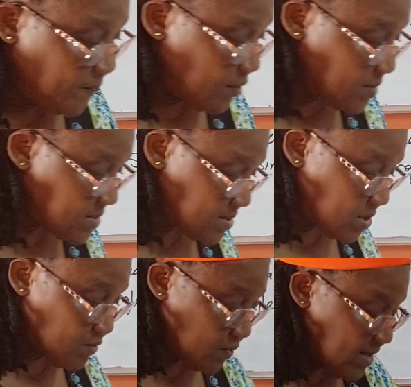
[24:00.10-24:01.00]
persons
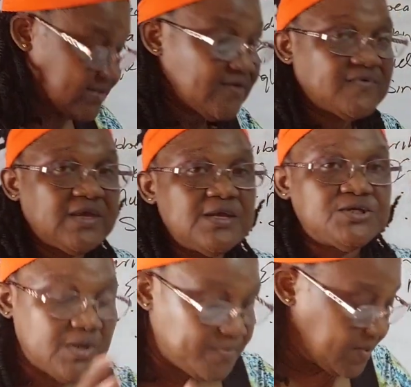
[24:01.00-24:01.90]
or relatives,
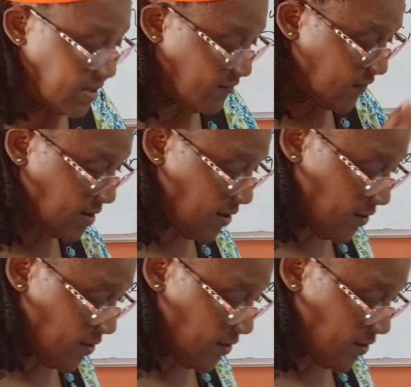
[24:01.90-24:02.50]
kinship, living